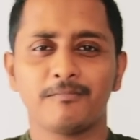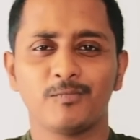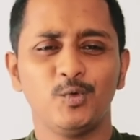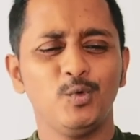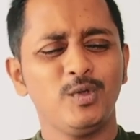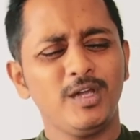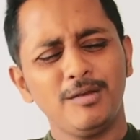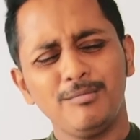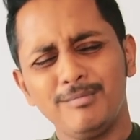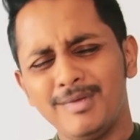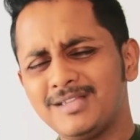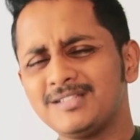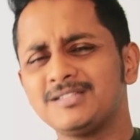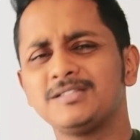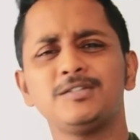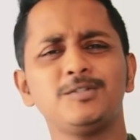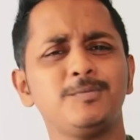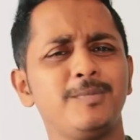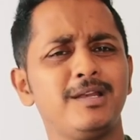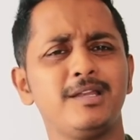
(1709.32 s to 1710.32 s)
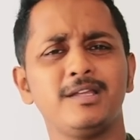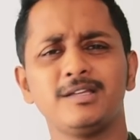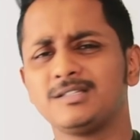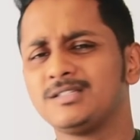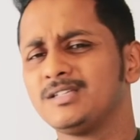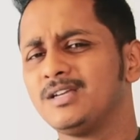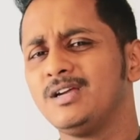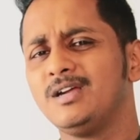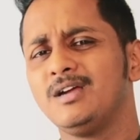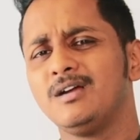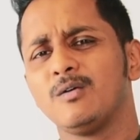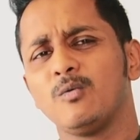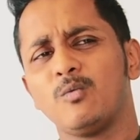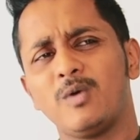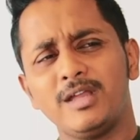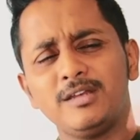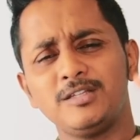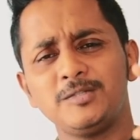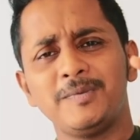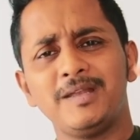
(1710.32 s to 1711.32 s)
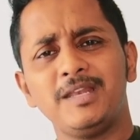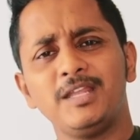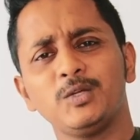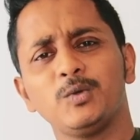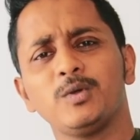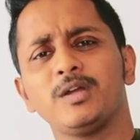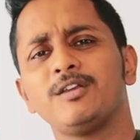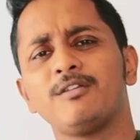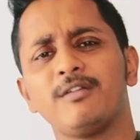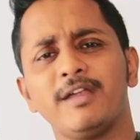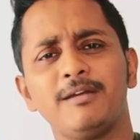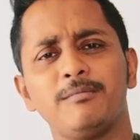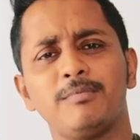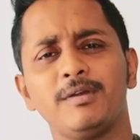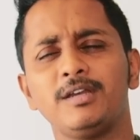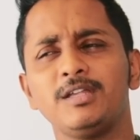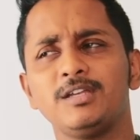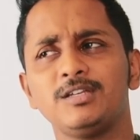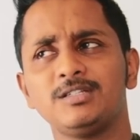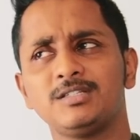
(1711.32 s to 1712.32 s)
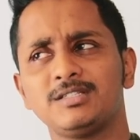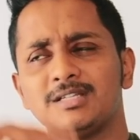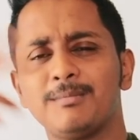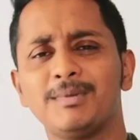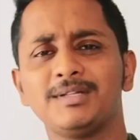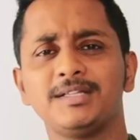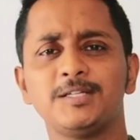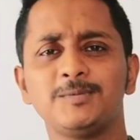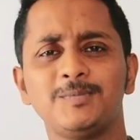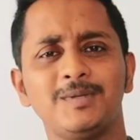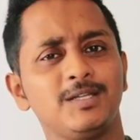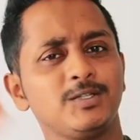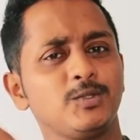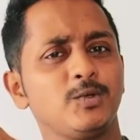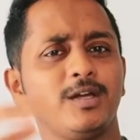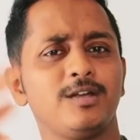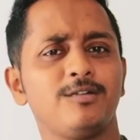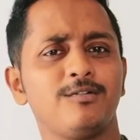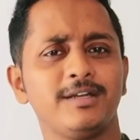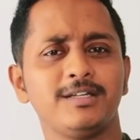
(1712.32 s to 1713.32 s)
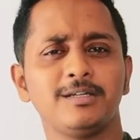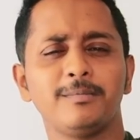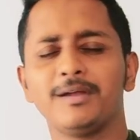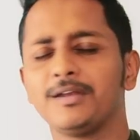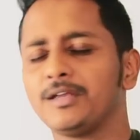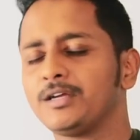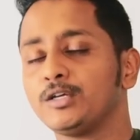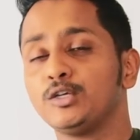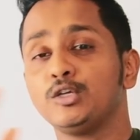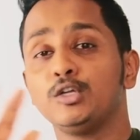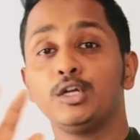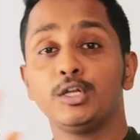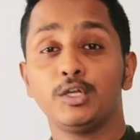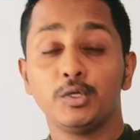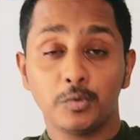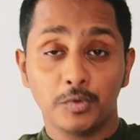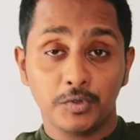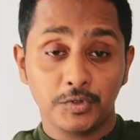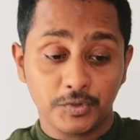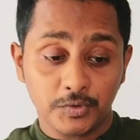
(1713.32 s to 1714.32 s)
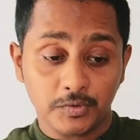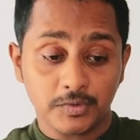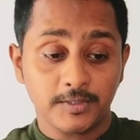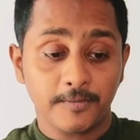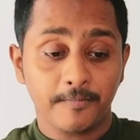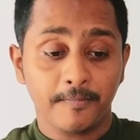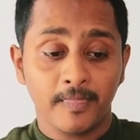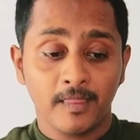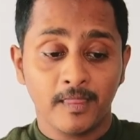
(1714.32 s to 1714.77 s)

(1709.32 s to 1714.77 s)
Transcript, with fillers: You can mix the spellings. One spelling you can write British, some other spelling you can write American. No issues.